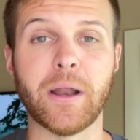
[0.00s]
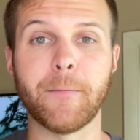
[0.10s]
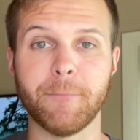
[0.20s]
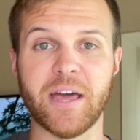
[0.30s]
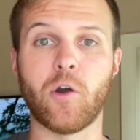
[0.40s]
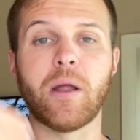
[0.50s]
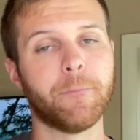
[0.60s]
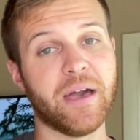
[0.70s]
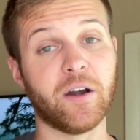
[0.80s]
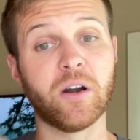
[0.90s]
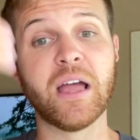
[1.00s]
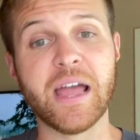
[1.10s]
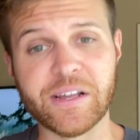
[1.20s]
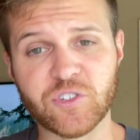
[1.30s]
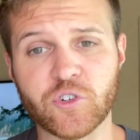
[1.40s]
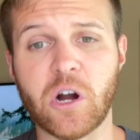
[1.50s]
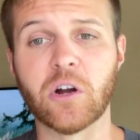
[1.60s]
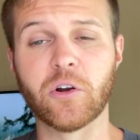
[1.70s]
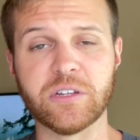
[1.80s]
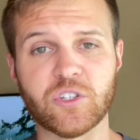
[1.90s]
and better and better and
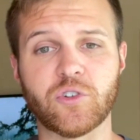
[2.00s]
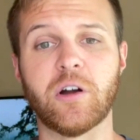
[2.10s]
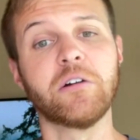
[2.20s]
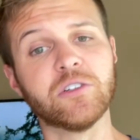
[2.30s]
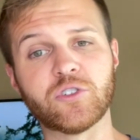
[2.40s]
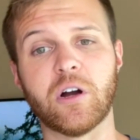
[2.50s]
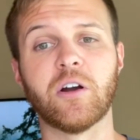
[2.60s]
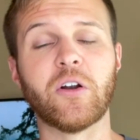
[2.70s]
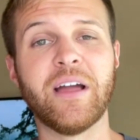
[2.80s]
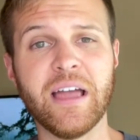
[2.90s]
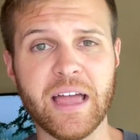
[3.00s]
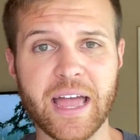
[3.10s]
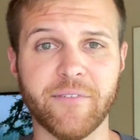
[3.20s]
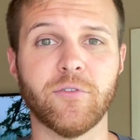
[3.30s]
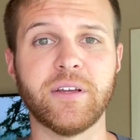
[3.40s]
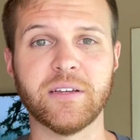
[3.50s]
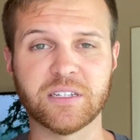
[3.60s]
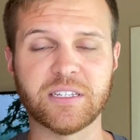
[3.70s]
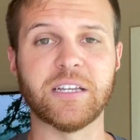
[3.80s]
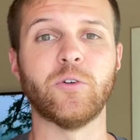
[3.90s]
stronger and stronger and stronger every
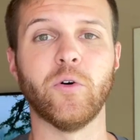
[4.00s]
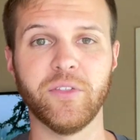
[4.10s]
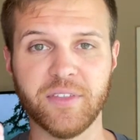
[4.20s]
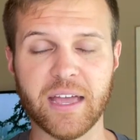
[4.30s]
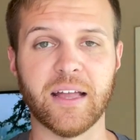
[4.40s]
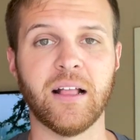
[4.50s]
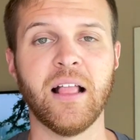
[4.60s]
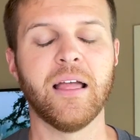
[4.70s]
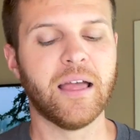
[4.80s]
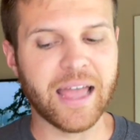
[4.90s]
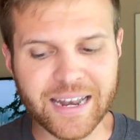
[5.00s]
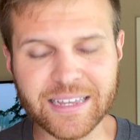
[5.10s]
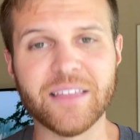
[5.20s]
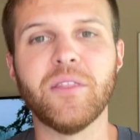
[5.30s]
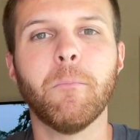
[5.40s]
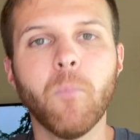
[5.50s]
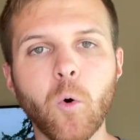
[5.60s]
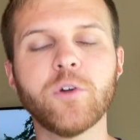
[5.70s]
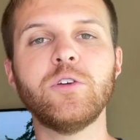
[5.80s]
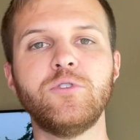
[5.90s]
single day. And again, the
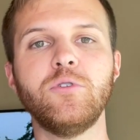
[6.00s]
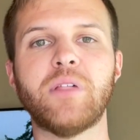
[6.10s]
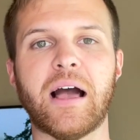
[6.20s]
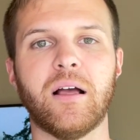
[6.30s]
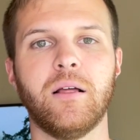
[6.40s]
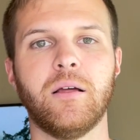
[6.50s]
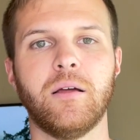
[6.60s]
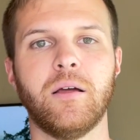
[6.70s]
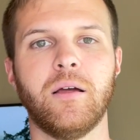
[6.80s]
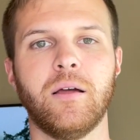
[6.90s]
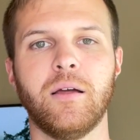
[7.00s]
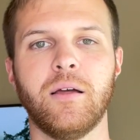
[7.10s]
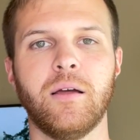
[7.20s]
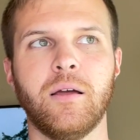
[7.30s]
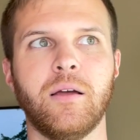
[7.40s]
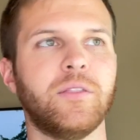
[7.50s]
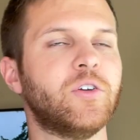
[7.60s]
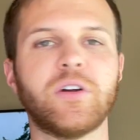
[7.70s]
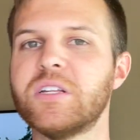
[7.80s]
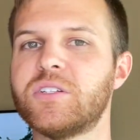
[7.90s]
more you do that,
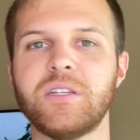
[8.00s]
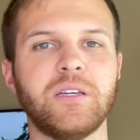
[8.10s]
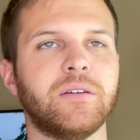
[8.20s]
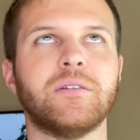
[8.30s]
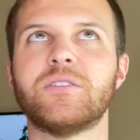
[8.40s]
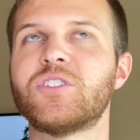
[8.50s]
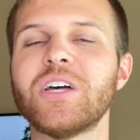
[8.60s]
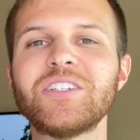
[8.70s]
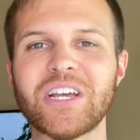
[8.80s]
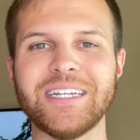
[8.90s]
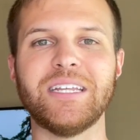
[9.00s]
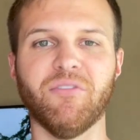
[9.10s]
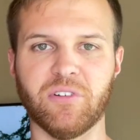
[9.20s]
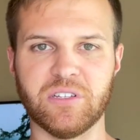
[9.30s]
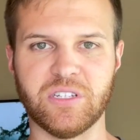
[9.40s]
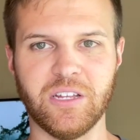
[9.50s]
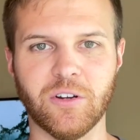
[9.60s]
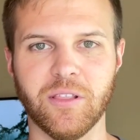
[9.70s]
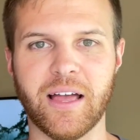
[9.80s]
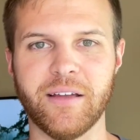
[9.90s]
you're going to see such a difference in your
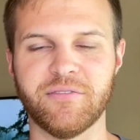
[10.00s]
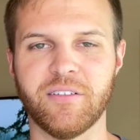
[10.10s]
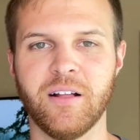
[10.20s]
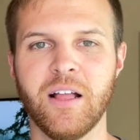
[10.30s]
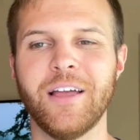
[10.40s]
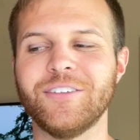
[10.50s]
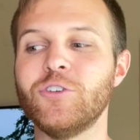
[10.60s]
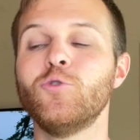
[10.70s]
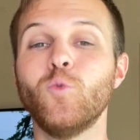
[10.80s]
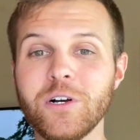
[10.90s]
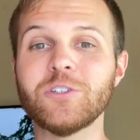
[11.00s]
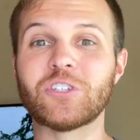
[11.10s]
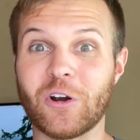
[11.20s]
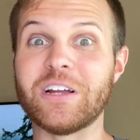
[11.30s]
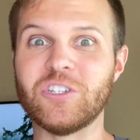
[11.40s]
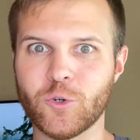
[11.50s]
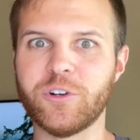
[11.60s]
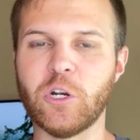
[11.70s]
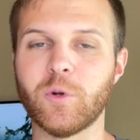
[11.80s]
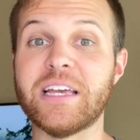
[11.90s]
life. You will start enjoying
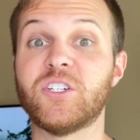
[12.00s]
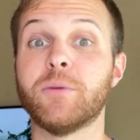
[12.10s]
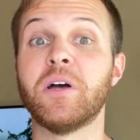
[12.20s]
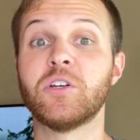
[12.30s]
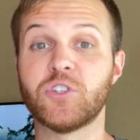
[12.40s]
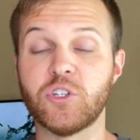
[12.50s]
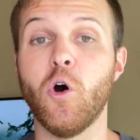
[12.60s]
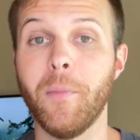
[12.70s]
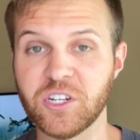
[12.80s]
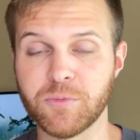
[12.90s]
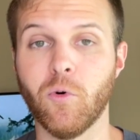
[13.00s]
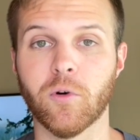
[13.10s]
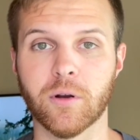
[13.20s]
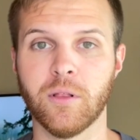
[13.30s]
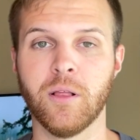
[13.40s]
your relationship so much more.